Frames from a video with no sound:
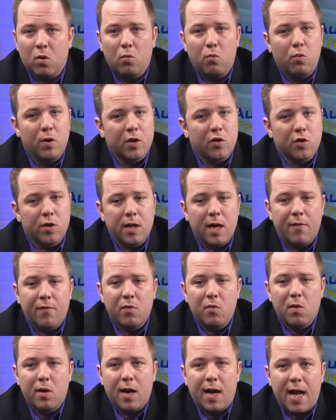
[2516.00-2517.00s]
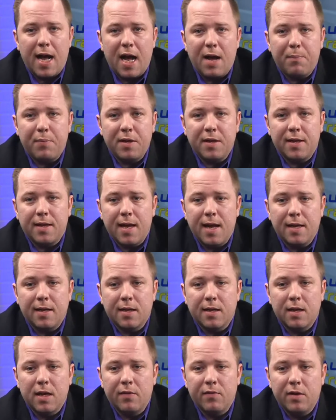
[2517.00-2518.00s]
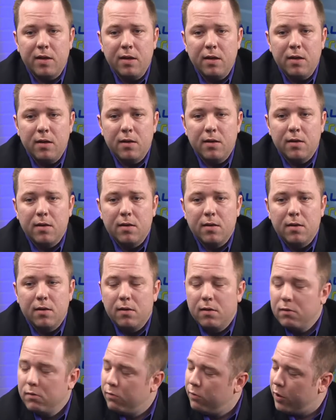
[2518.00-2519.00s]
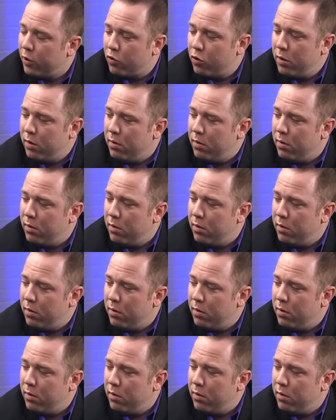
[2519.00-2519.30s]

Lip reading: wishing everyone a happy Thanksgiving. Richie?